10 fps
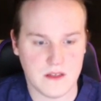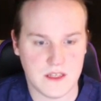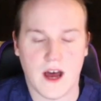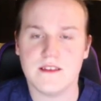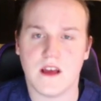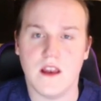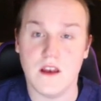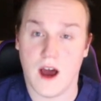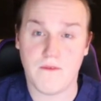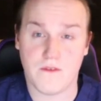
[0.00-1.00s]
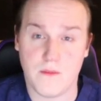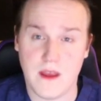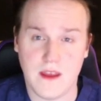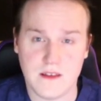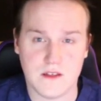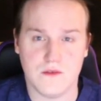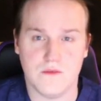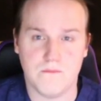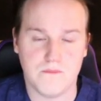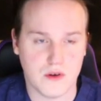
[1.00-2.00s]
does enough for me
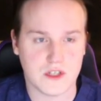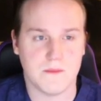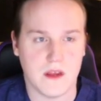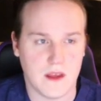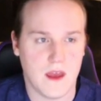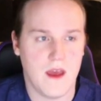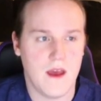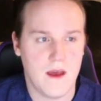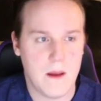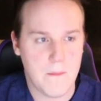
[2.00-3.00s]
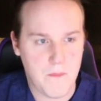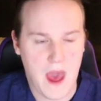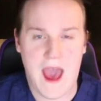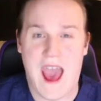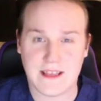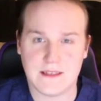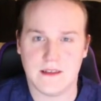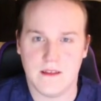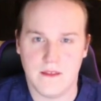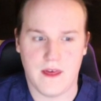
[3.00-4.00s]
to push me
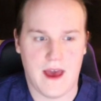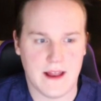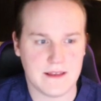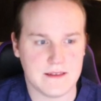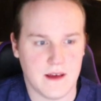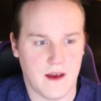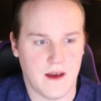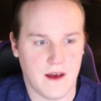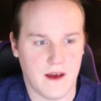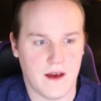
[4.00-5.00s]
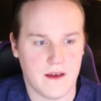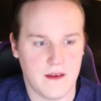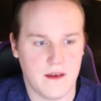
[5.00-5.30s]
past that